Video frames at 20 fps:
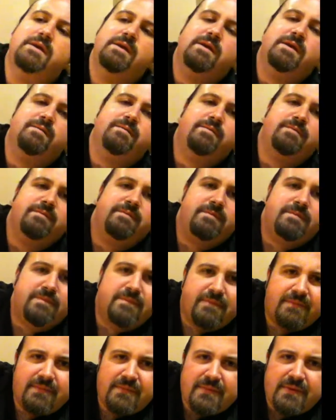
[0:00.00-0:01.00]
Yeah,
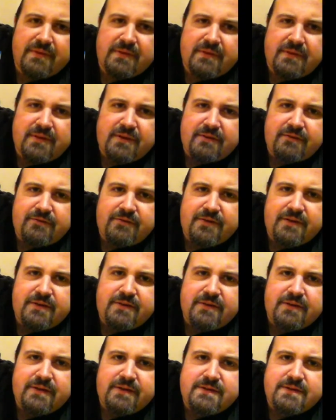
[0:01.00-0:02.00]
they
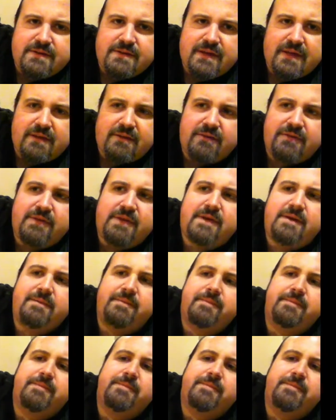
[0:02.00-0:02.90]
fit into there like that.